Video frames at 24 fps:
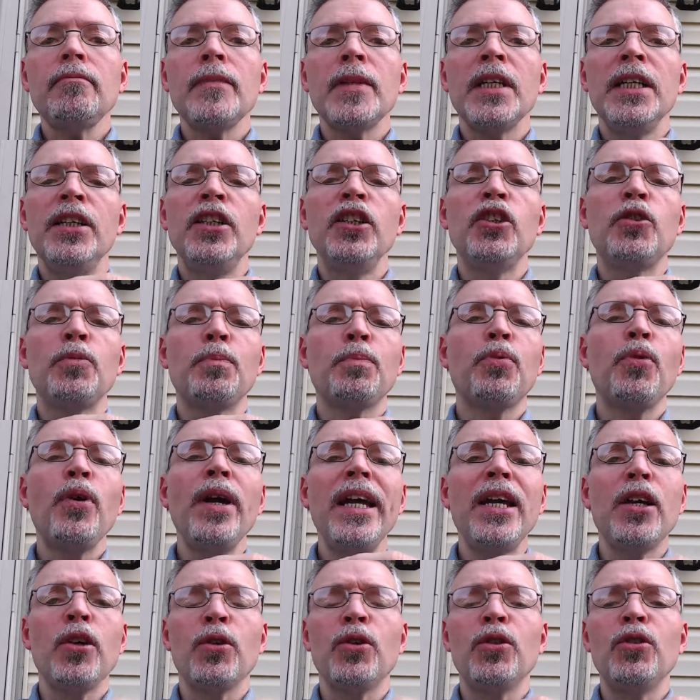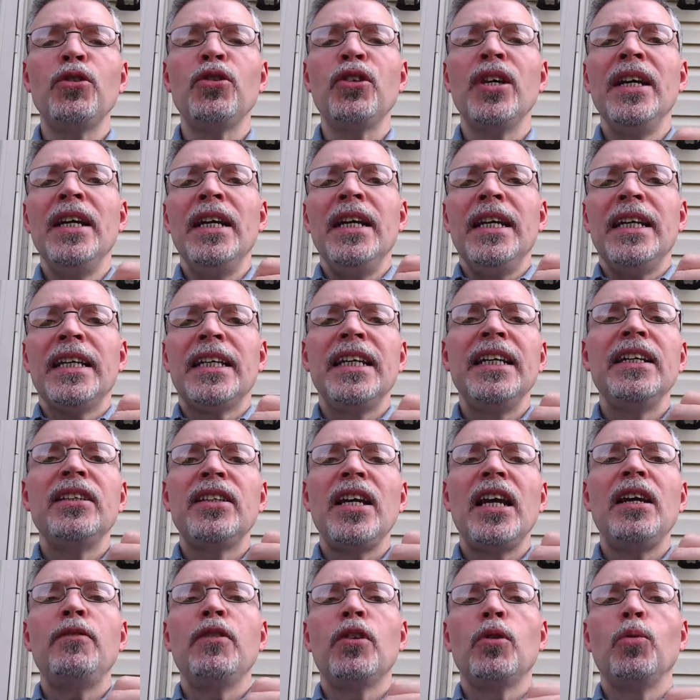In his prayers, King
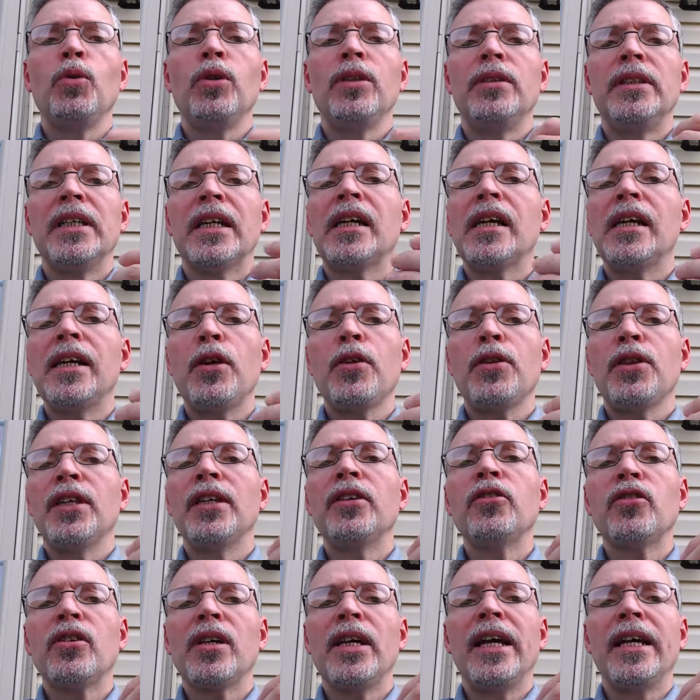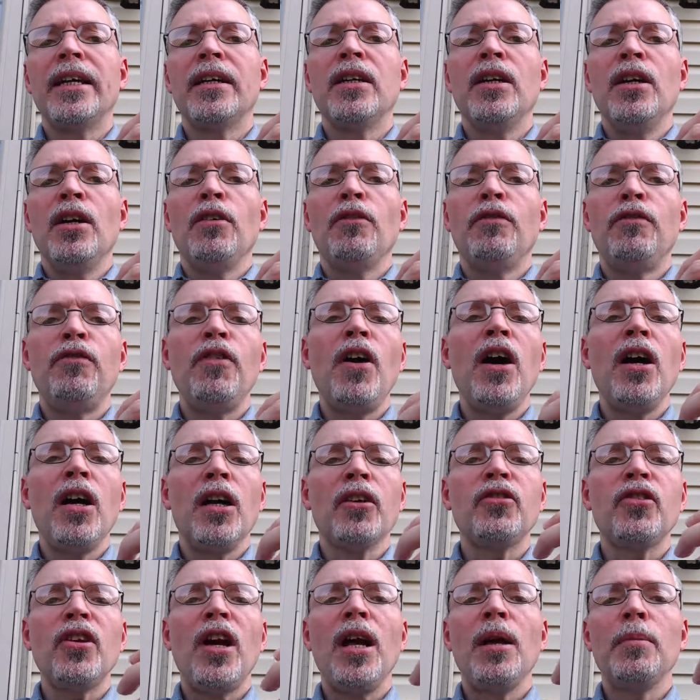David would declare things like
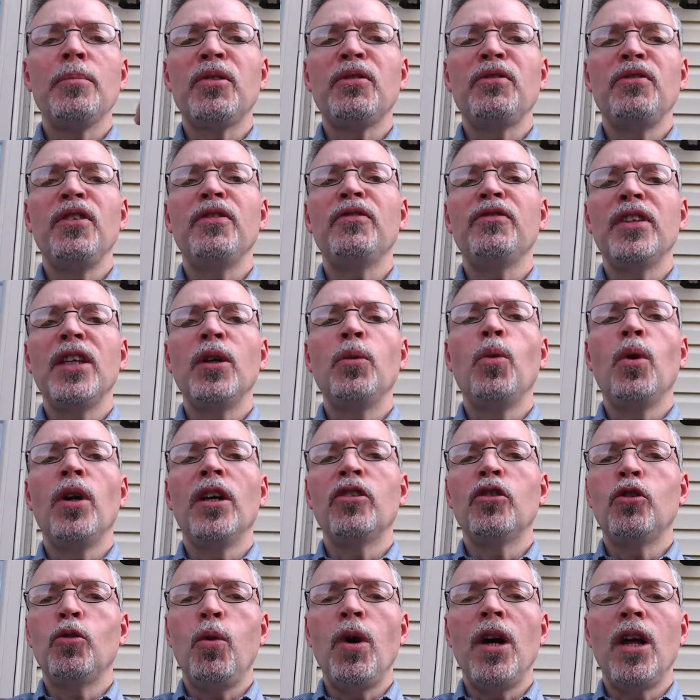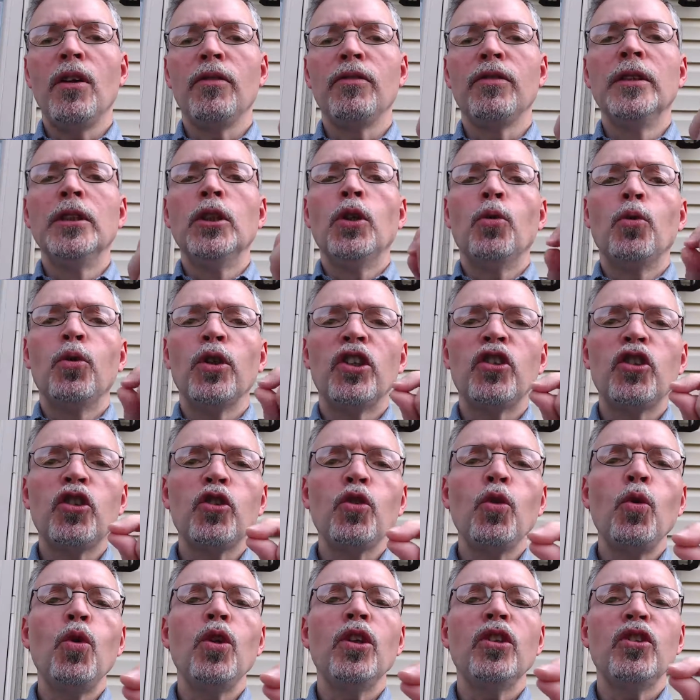Psalms 51:12,
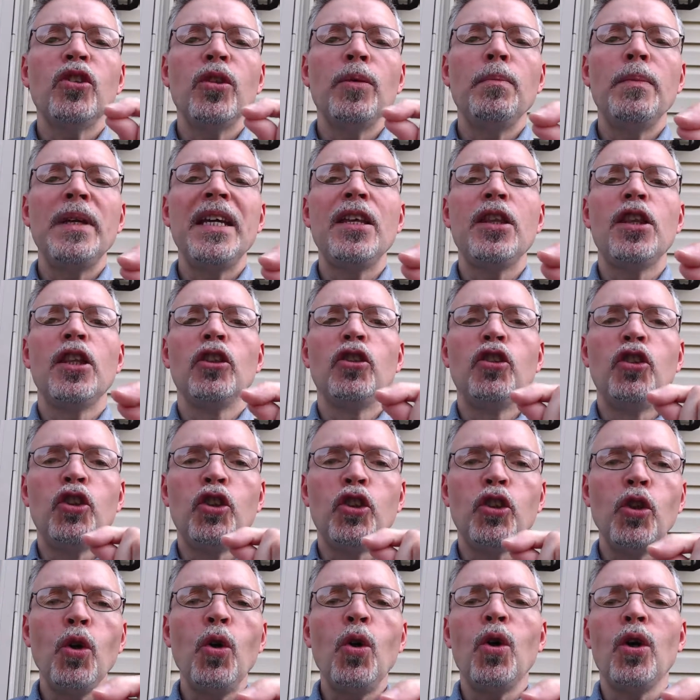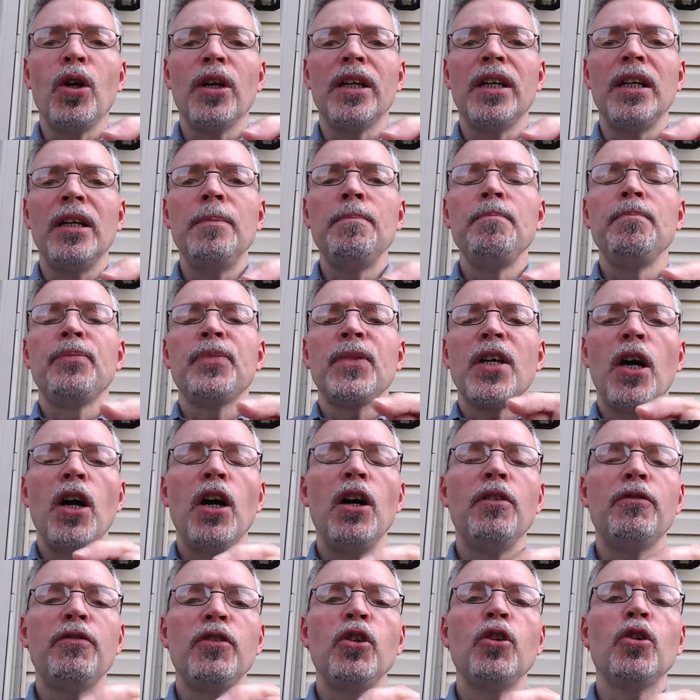"Restore to me the joy
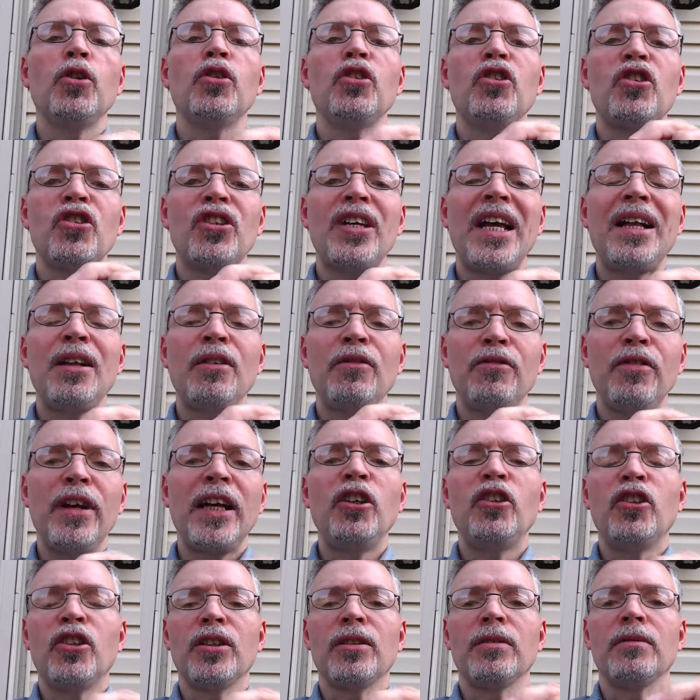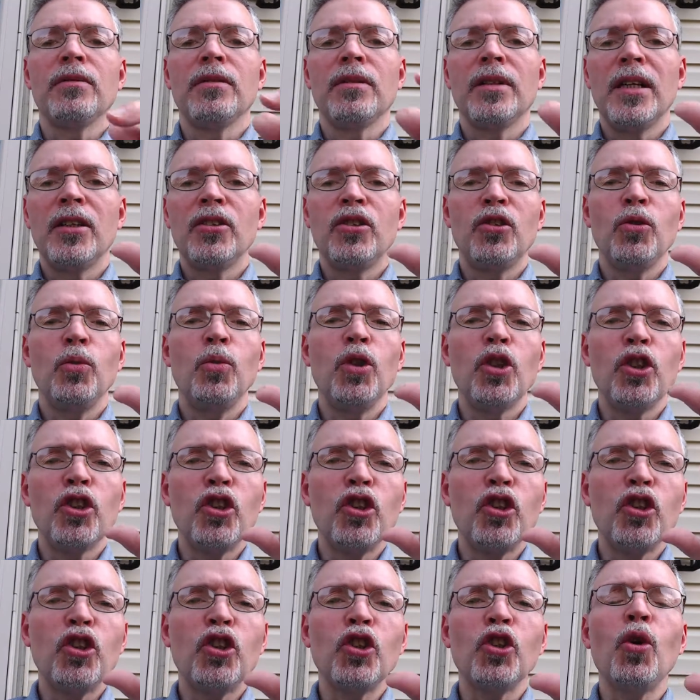of your salvation." There's the
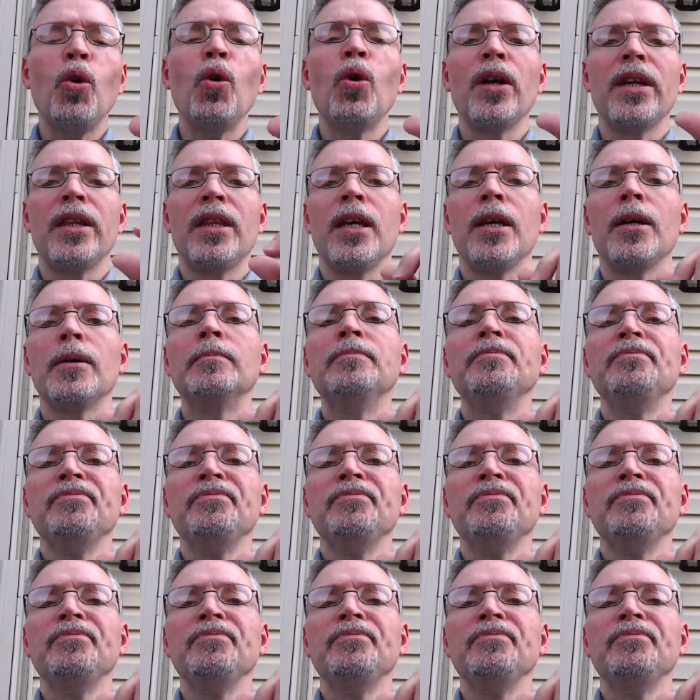word joy there.